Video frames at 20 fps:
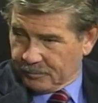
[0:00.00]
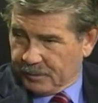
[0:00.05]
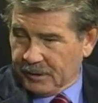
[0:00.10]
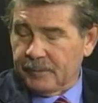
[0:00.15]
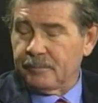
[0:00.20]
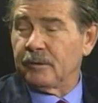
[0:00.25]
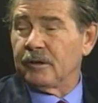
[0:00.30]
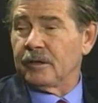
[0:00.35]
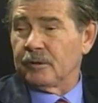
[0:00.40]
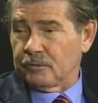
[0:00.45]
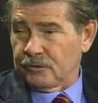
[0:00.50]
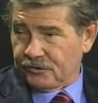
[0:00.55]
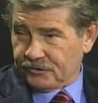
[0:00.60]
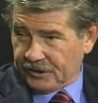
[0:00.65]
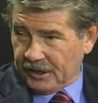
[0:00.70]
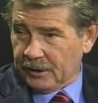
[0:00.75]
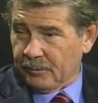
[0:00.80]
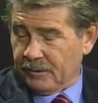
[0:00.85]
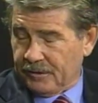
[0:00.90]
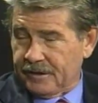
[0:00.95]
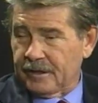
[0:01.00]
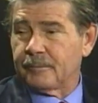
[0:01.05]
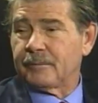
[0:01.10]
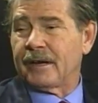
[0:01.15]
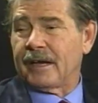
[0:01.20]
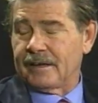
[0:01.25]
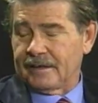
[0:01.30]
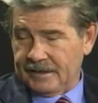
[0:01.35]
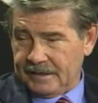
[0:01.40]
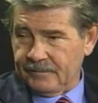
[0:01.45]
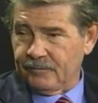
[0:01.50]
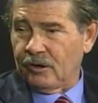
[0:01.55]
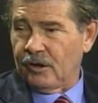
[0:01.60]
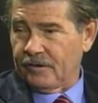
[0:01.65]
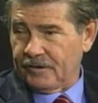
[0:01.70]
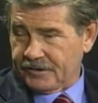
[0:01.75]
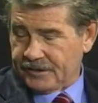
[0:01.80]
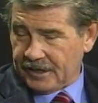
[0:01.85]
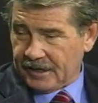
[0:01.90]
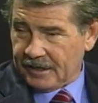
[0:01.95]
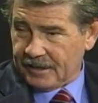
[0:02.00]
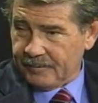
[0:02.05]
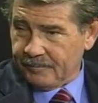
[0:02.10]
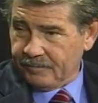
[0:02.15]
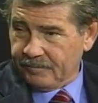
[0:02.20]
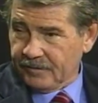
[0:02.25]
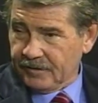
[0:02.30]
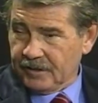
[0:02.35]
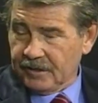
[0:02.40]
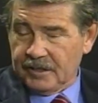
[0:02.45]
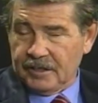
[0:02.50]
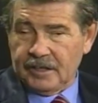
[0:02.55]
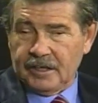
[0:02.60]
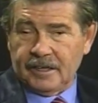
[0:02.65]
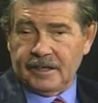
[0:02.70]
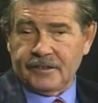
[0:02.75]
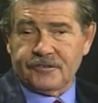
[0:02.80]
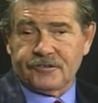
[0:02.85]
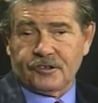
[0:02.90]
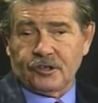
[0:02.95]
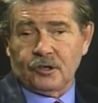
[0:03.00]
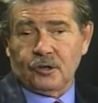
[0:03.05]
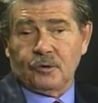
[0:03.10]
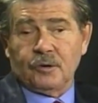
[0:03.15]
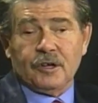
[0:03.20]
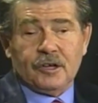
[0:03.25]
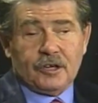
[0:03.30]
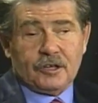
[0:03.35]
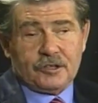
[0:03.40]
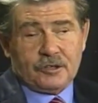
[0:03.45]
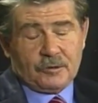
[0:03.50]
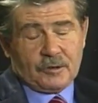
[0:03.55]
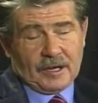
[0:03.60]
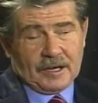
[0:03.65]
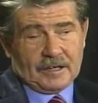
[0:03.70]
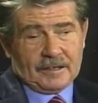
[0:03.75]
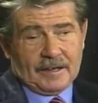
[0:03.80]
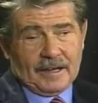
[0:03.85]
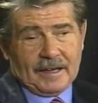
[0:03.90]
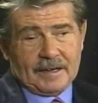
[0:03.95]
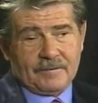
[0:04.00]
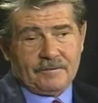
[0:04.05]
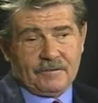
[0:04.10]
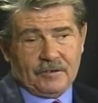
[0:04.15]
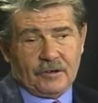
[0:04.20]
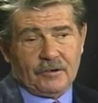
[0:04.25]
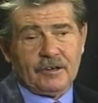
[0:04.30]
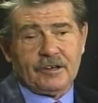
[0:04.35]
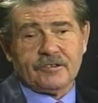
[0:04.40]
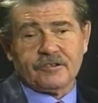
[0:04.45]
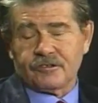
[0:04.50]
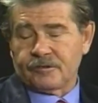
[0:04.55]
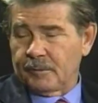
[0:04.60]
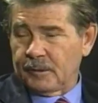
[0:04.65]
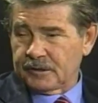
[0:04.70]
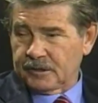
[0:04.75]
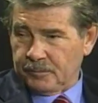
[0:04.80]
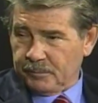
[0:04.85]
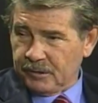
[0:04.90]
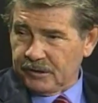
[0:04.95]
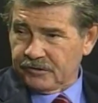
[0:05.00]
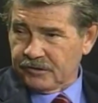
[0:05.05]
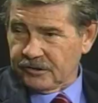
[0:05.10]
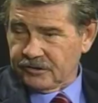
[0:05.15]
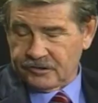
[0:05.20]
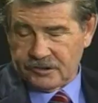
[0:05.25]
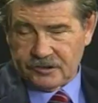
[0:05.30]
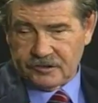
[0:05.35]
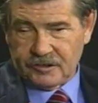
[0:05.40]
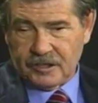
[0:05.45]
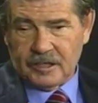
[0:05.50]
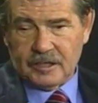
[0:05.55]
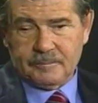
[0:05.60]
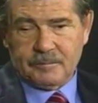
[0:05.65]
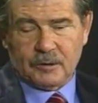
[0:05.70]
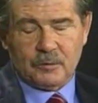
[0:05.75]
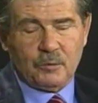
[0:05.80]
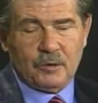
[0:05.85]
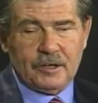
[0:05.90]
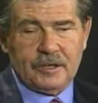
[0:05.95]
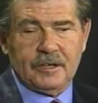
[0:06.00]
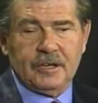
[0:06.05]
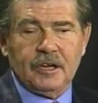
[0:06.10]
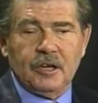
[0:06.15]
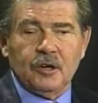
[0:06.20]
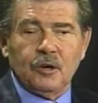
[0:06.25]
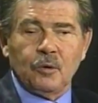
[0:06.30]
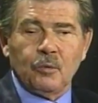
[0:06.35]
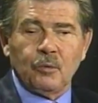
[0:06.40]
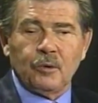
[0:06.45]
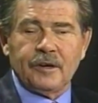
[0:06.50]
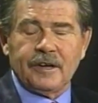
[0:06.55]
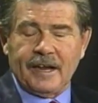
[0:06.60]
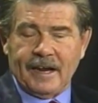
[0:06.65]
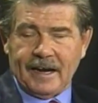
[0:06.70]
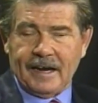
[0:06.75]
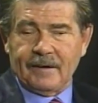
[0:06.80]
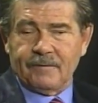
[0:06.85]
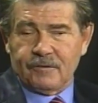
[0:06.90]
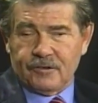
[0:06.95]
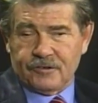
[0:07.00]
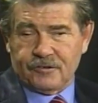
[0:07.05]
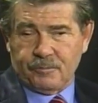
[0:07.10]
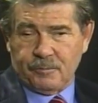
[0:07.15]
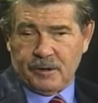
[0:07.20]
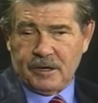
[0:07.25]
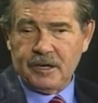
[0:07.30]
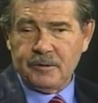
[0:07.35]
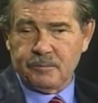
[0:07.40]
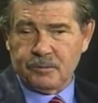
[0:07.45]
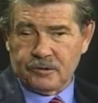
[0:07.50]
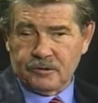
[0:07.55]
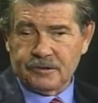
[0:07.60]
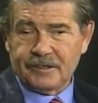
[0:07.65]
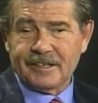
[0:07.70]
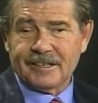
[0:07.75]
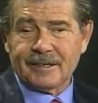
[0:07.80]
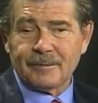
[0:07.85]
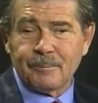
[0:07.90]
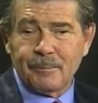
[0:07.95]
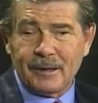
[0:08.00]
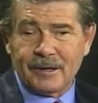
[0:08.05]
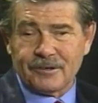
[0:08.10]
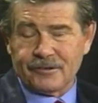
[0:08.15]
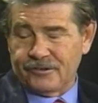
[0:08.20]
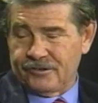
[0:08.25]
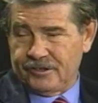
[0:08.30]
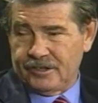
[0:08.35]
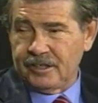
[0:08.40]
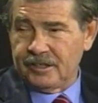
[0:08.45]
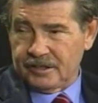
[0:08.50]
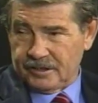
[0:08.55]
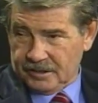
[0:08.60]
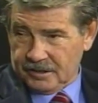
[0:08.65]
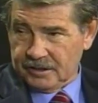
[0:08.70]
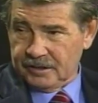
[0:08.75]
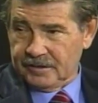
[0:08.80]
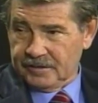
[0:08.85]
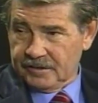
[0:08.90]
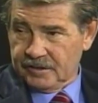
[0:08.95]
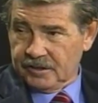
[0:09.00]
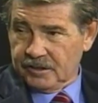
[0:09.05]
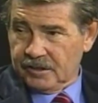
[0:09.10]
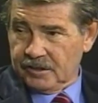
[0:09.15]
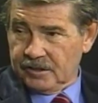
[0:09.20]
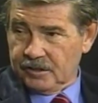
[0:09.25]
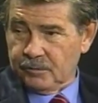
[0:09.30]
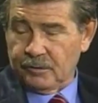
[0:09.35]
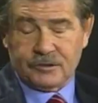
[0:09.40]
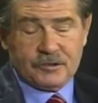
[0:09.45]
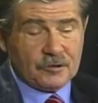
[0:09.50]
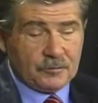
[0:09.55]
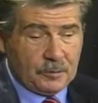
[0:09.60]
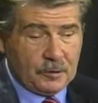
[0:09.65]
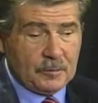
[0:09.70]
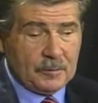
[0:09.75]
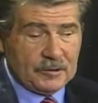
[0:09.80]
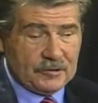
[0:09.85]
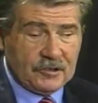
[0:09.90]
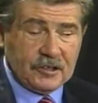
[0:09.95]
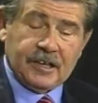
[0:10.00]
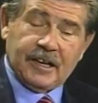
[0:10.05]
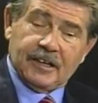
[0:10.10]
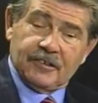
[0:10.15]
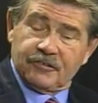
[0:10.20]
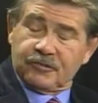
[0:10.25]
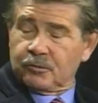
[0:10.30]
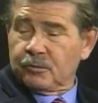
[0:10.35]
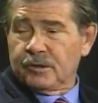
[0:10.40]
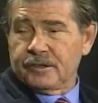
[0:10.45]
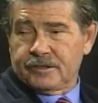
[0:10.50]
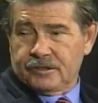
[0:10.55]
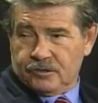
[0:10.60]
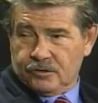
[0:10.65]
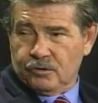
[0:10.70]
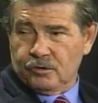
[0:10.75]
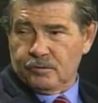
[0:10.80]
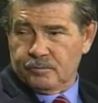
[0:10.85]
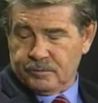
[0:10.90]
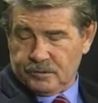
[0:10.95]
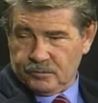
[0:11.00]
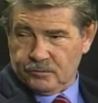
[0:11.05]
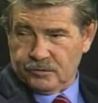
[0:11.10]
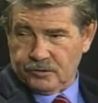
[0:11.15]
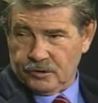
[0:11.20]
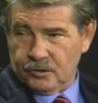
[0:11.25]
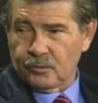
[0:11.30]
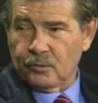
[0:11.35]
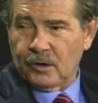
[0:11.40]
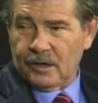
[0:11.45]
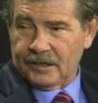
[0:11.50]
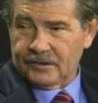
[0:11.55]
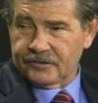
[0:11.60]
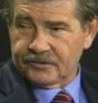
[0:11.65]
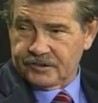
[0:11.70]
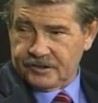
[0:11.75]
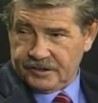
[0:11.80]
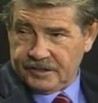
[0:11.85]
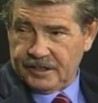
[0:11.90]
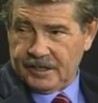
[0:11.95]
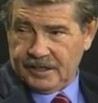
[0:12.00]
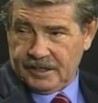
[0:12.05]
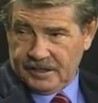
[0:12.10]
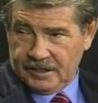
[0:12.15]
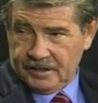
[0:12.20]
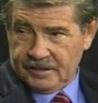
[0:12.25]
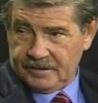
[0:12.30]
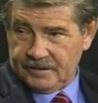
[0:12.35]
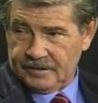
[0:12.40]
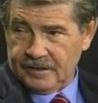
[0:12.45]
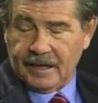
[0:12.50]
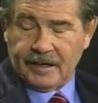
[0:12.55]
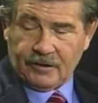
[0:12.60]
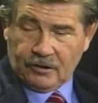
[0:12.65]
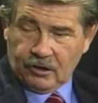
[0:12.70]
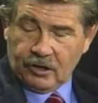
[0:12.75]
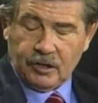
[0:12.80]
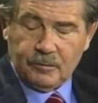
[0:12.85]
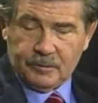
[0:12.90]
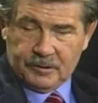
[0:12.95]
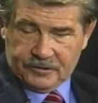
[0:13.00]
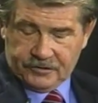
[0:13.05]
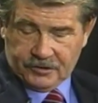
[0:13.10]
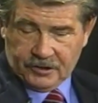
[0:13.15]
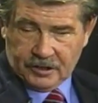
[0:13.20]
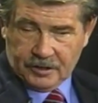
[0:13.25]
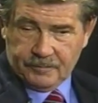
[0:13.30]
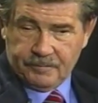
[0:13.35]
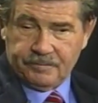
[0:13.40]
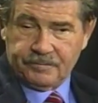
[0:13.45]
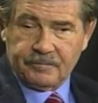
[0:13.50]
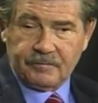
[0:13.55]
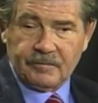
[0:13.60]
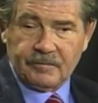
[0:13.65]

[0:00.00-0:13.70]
people that will stay with them, not leave all the time. And so you've got a lot of variances among the businesses, but when, when average people get a better deal, which is pretty much against what the corporate world wants today, not all, but some,